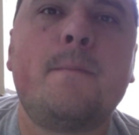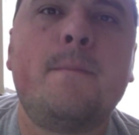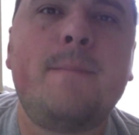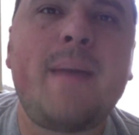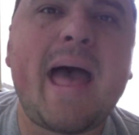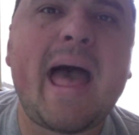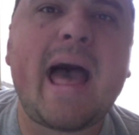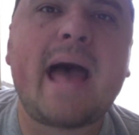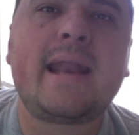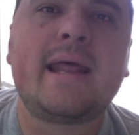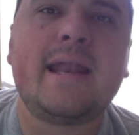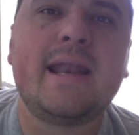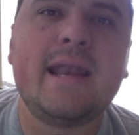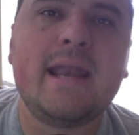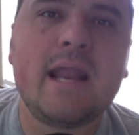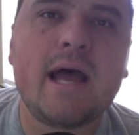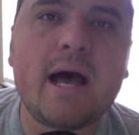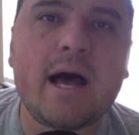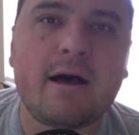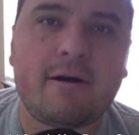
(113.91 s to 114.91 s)
bad
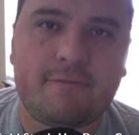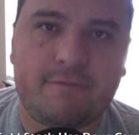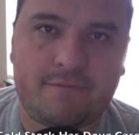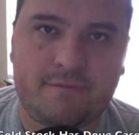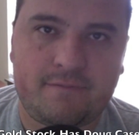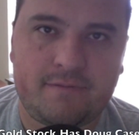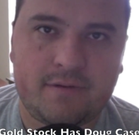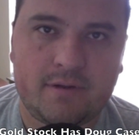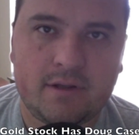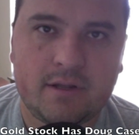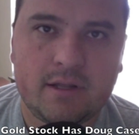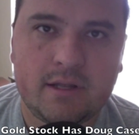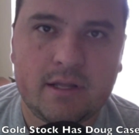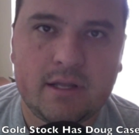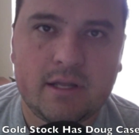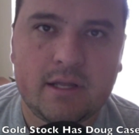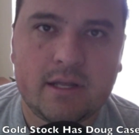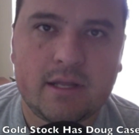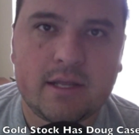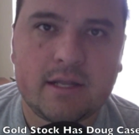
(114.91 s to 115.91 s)
enough
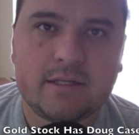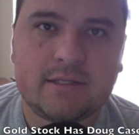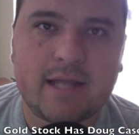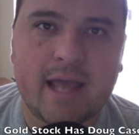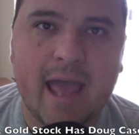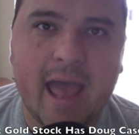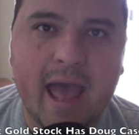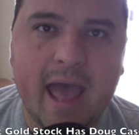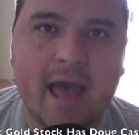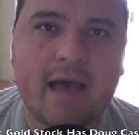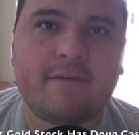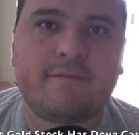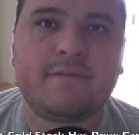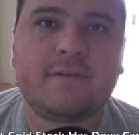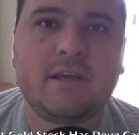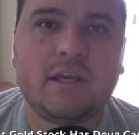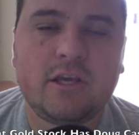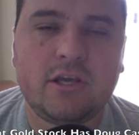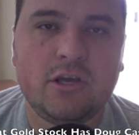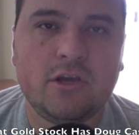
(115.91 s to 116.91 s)
to have
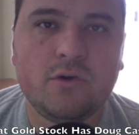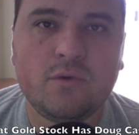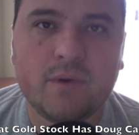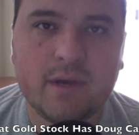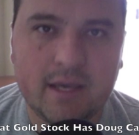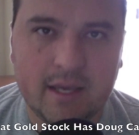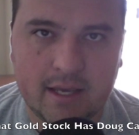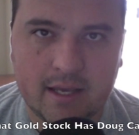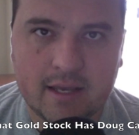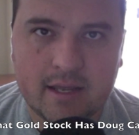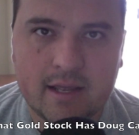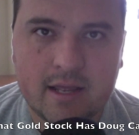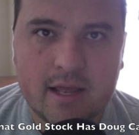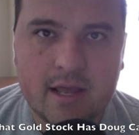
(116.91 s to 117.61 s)
QE.